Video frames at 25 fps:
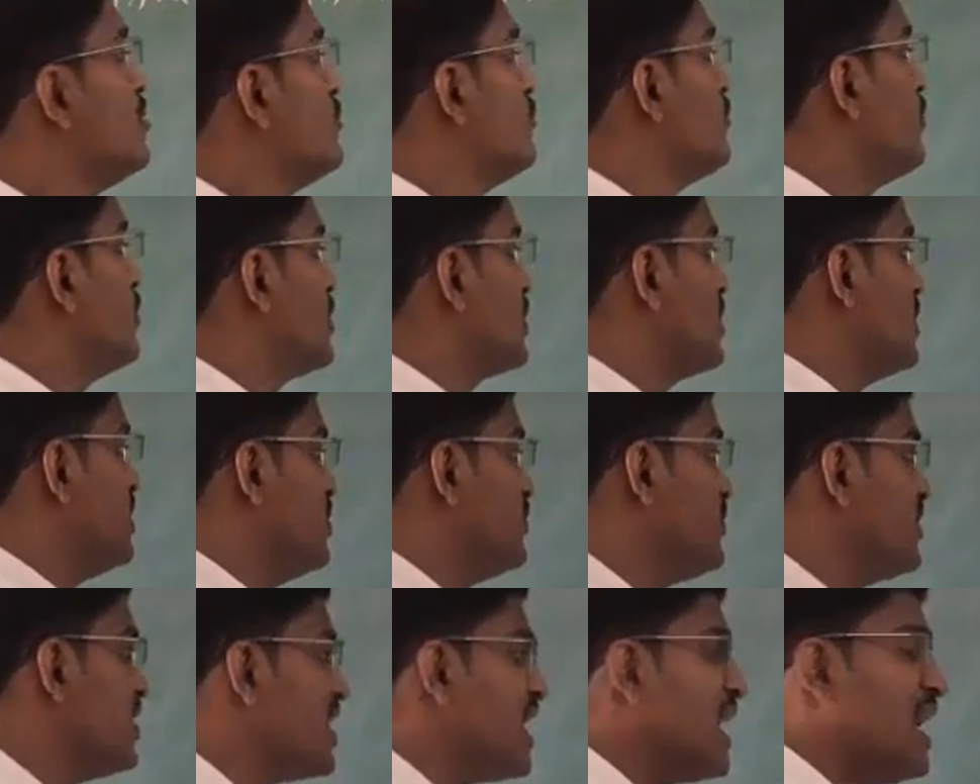For
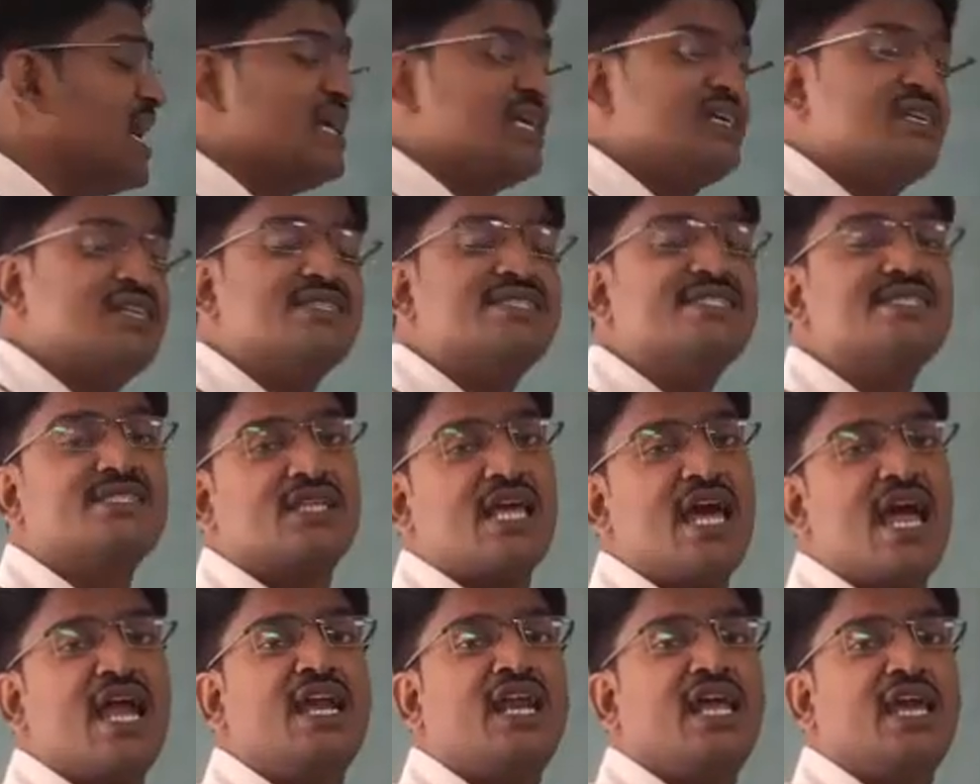your
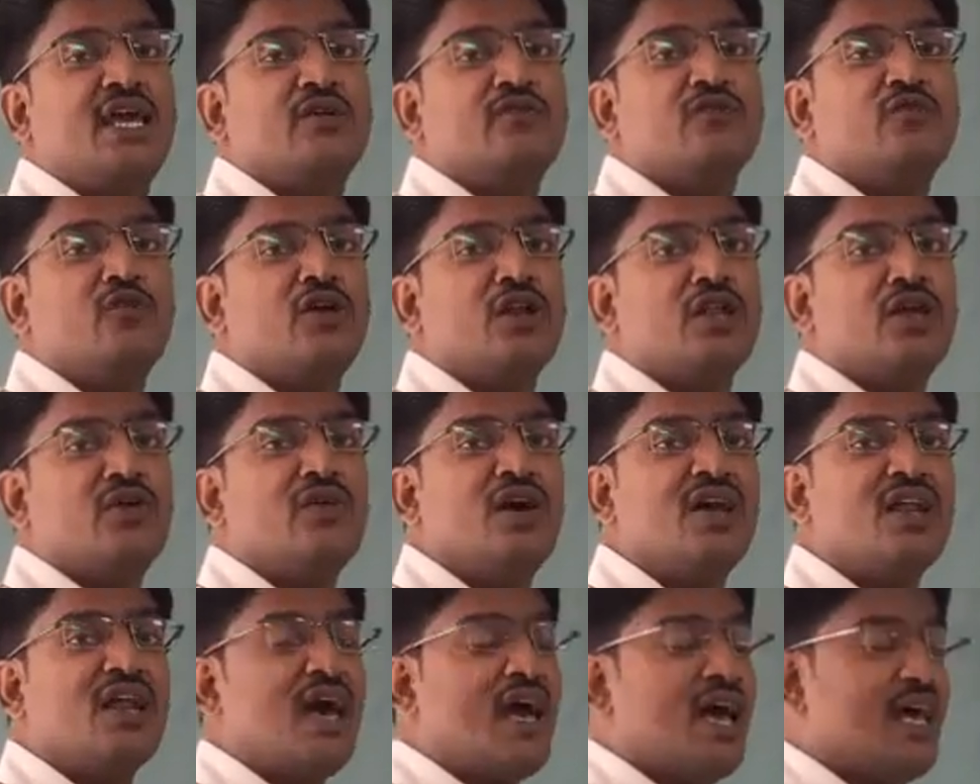understanding, for
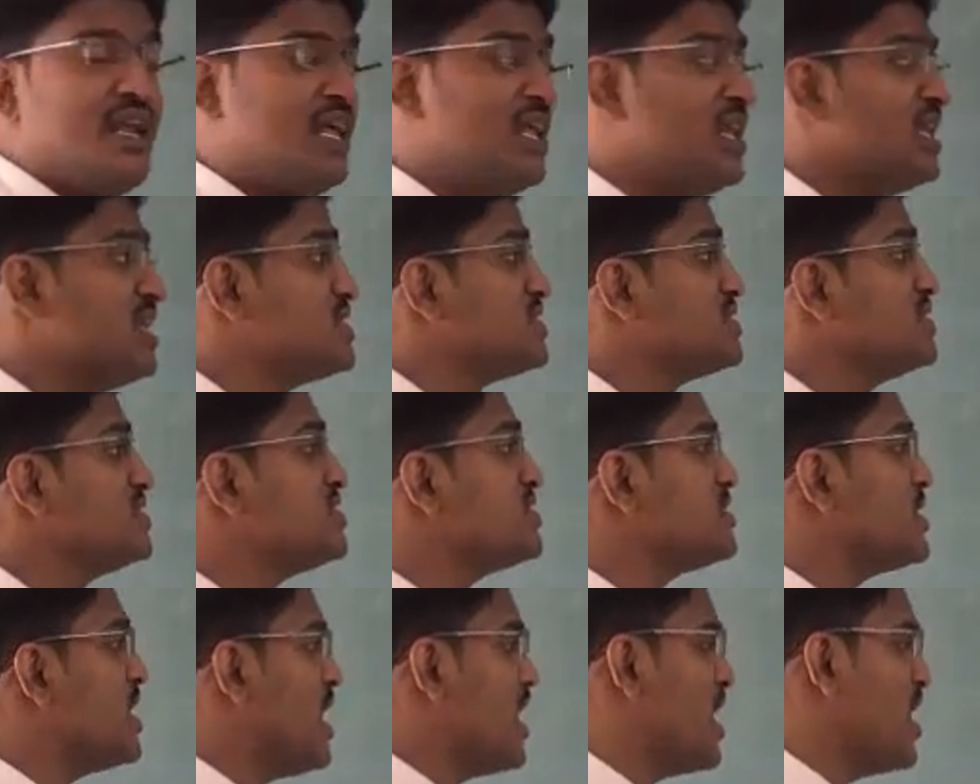your
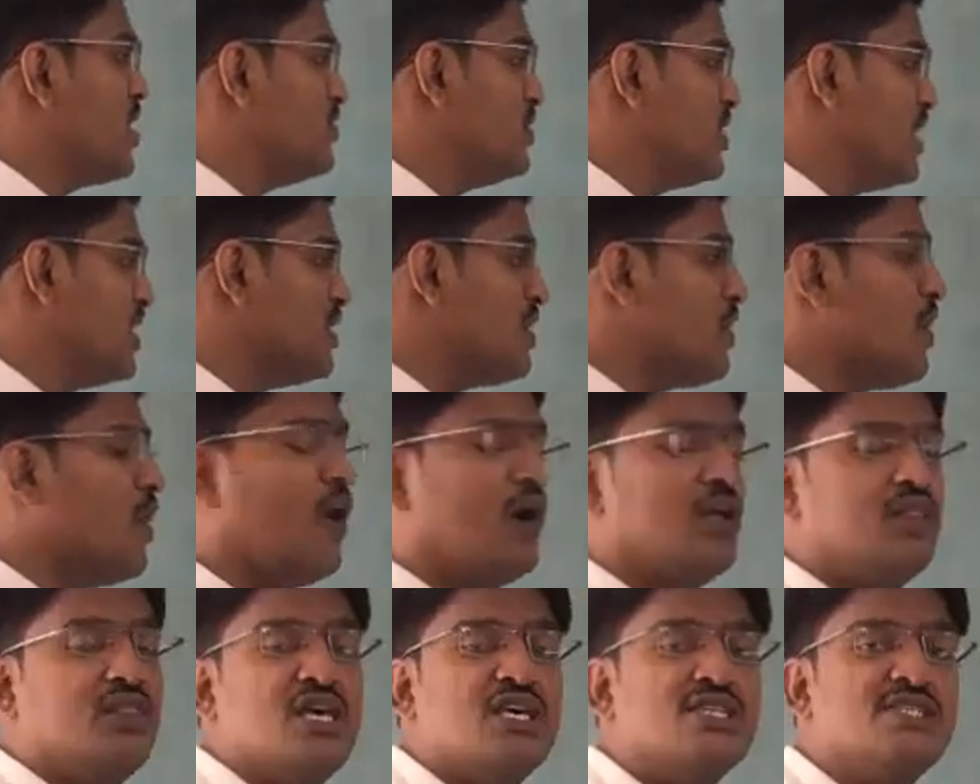analysis, I have done
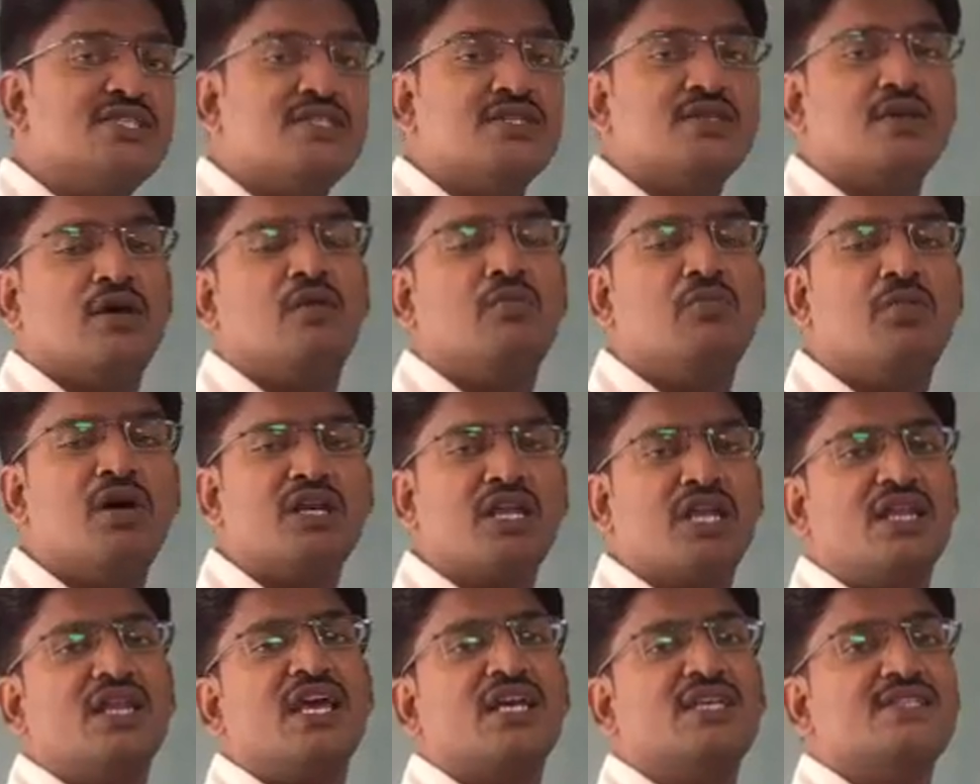all this,
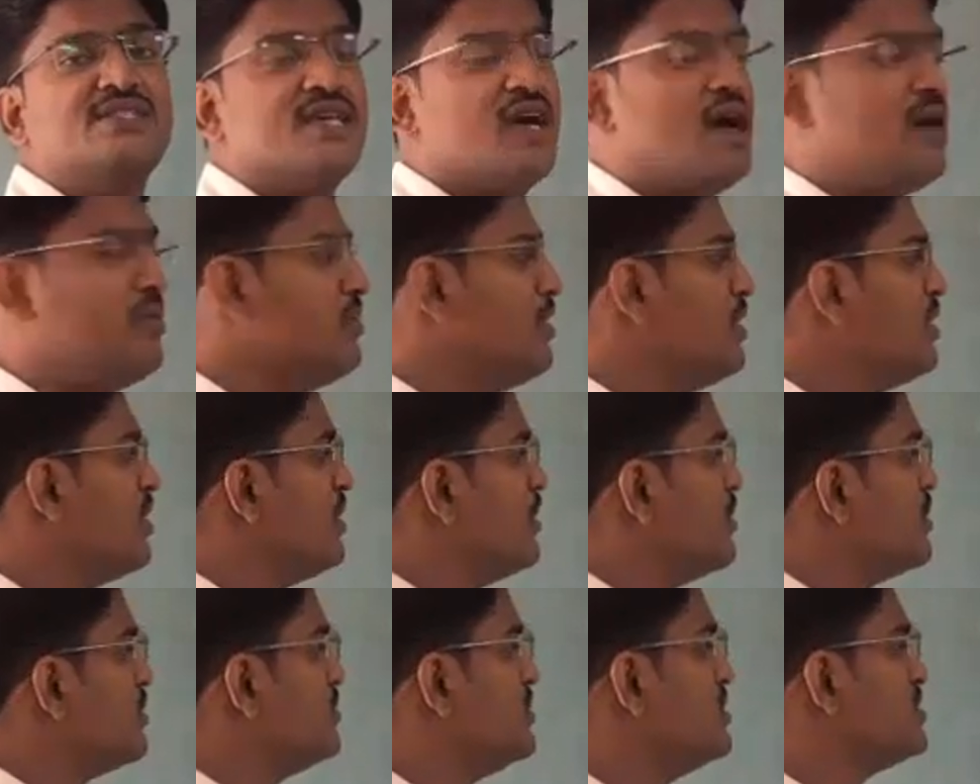but in
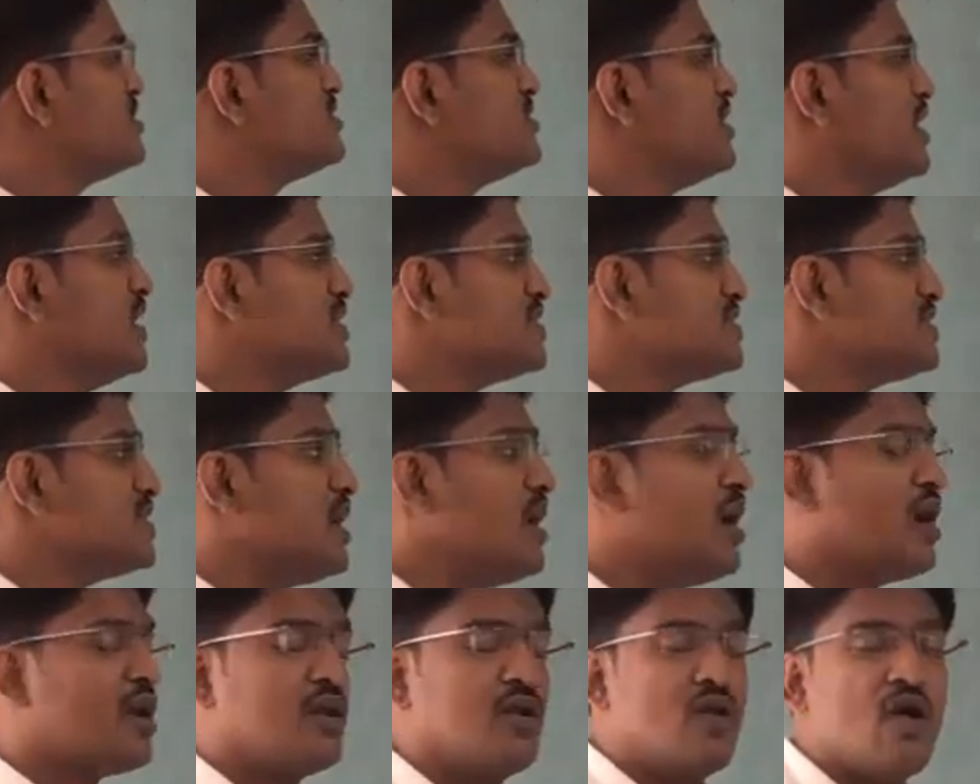exam, these things
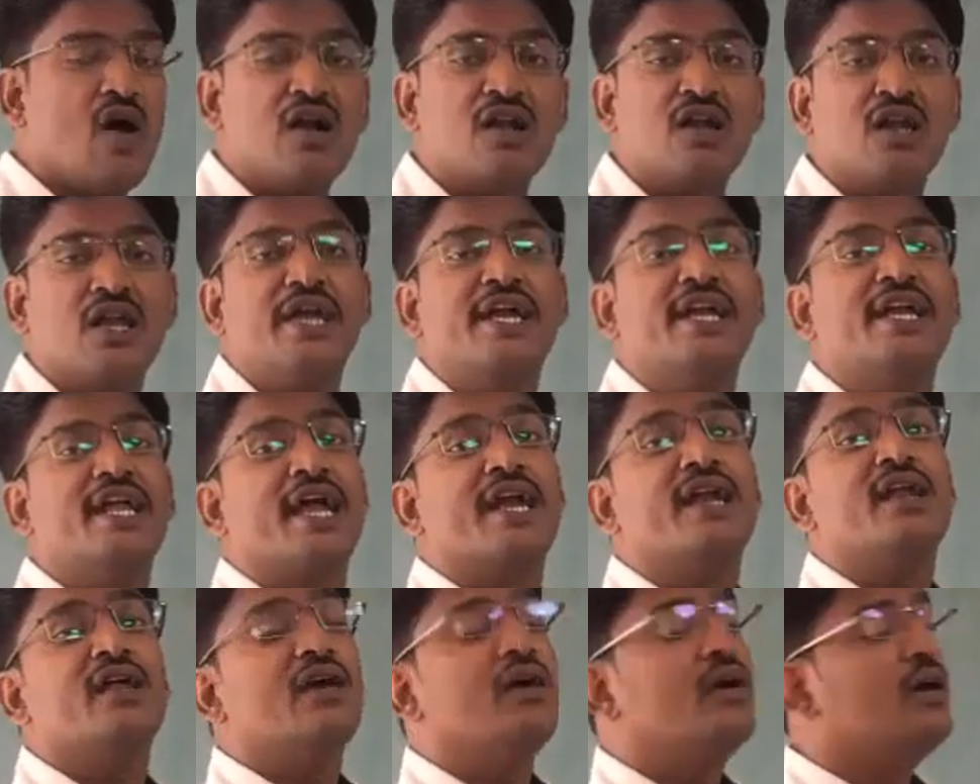are not
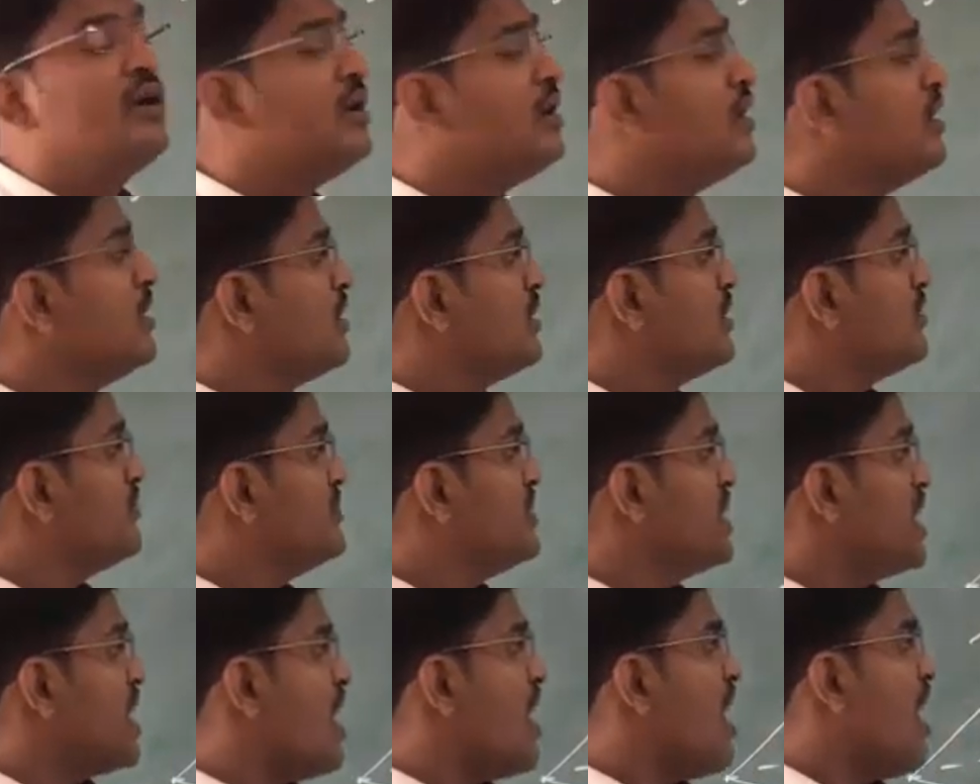needed. If
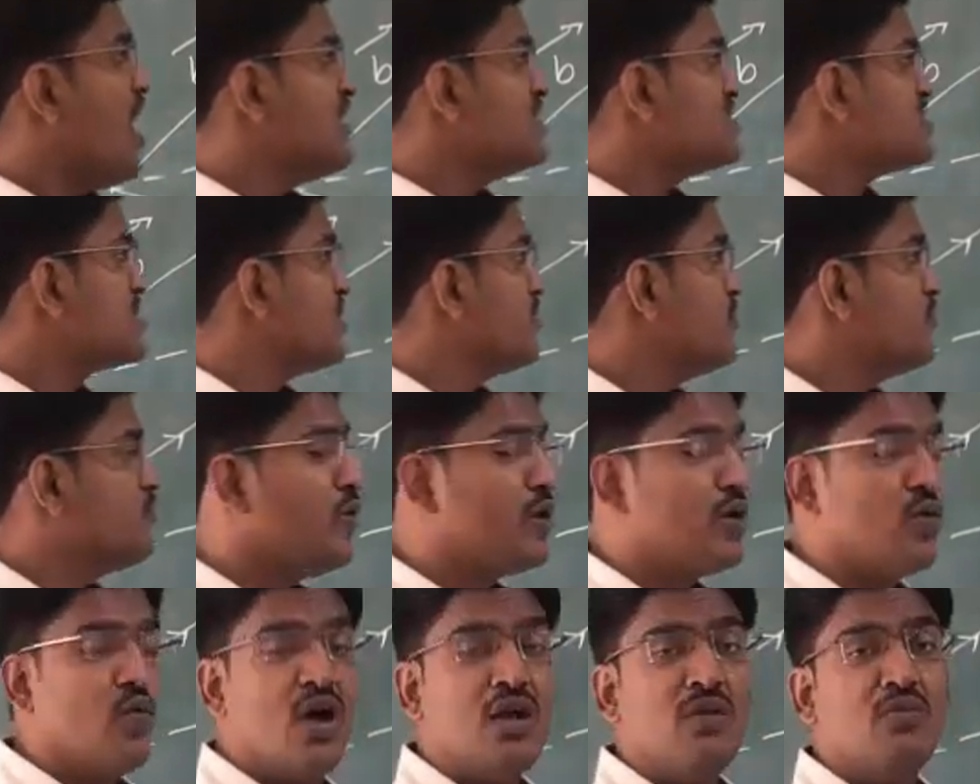they ask
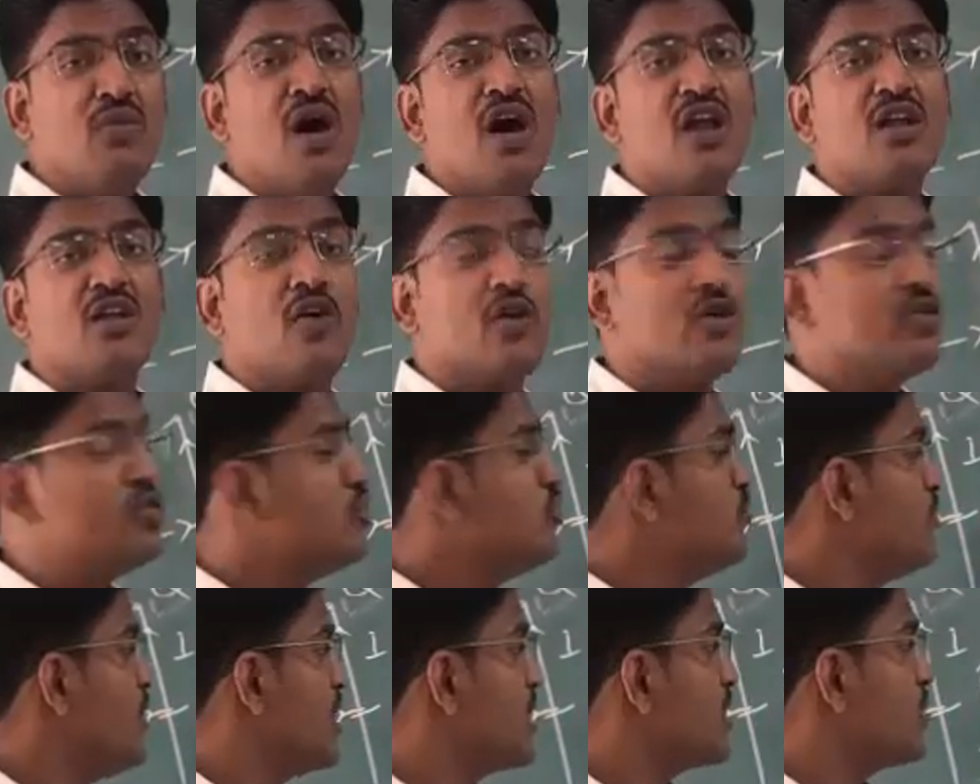for 1 mark or
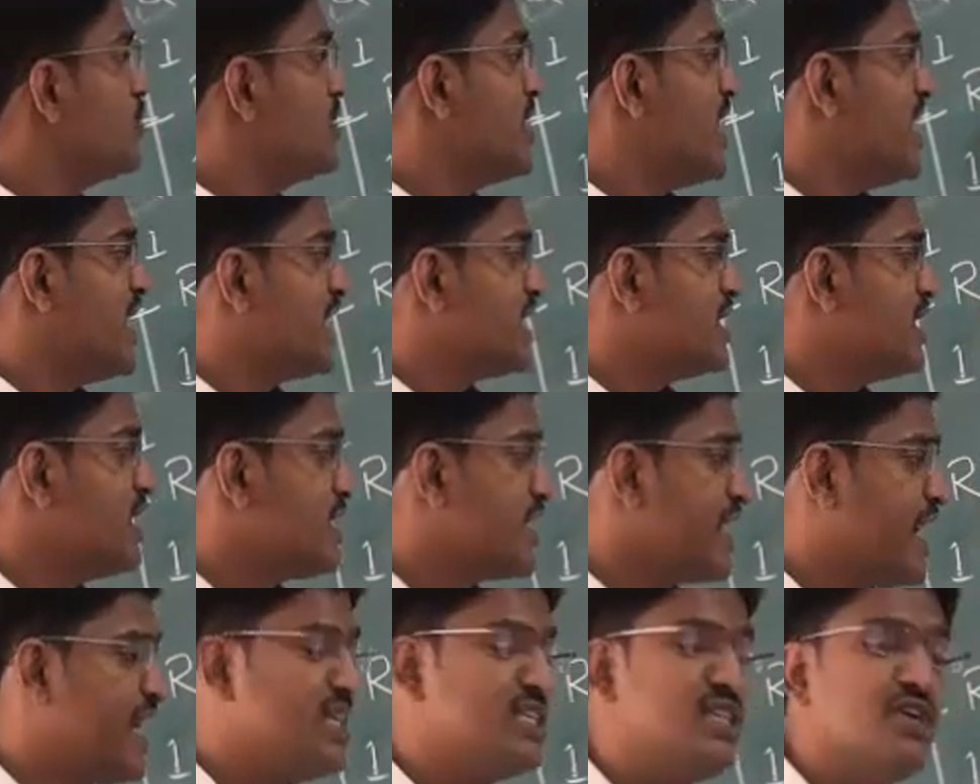2 mark, you directly
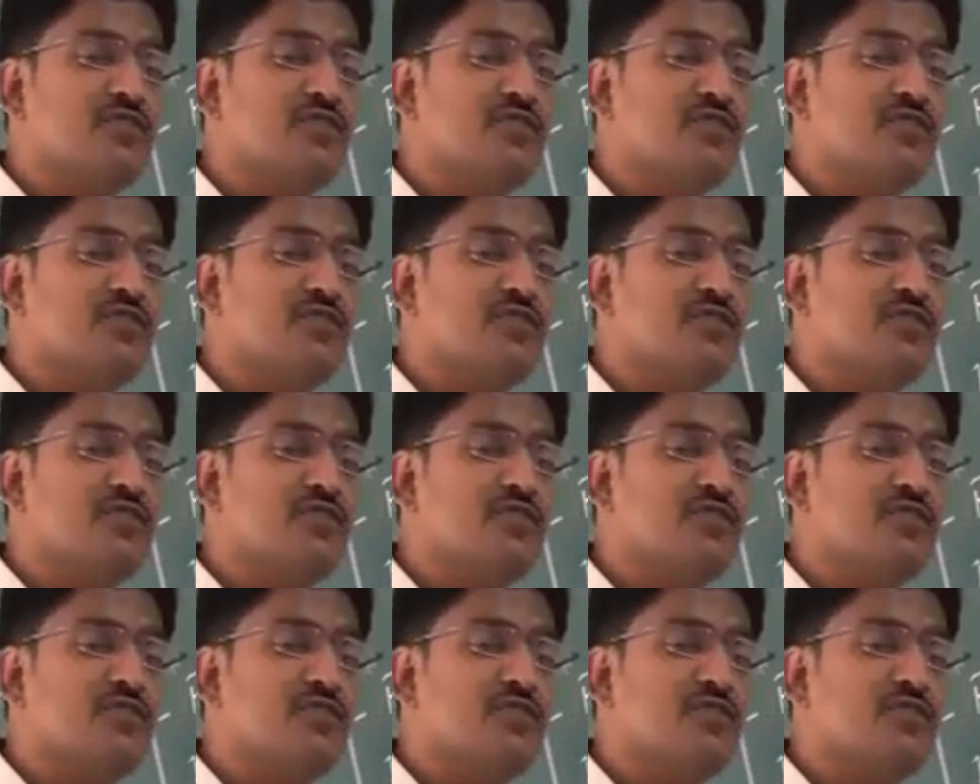write the